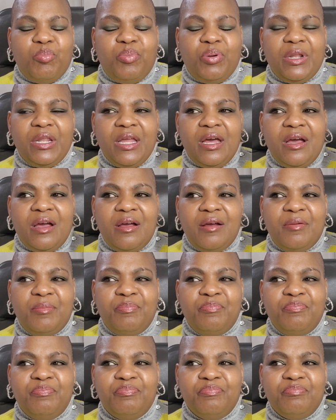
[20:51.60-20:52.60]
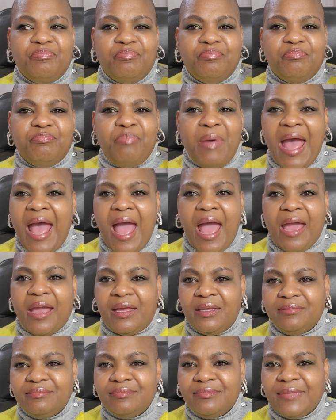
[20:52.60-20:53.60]
plum
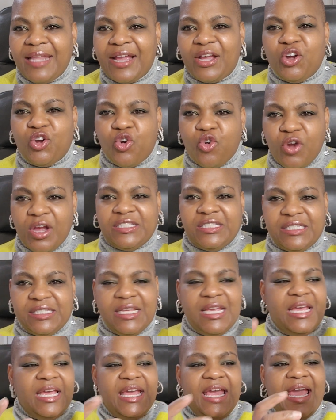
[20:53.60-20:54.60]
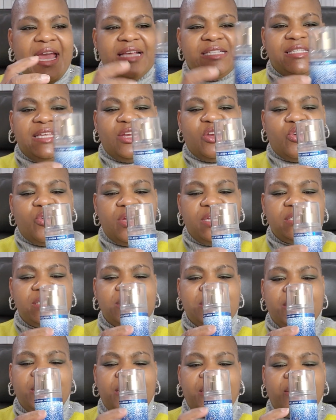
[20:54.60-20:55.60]
pie, like a crust. Has that
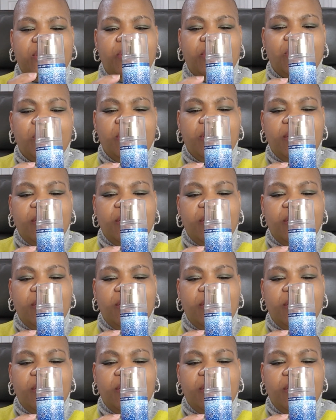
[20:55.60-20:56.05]
crust in there.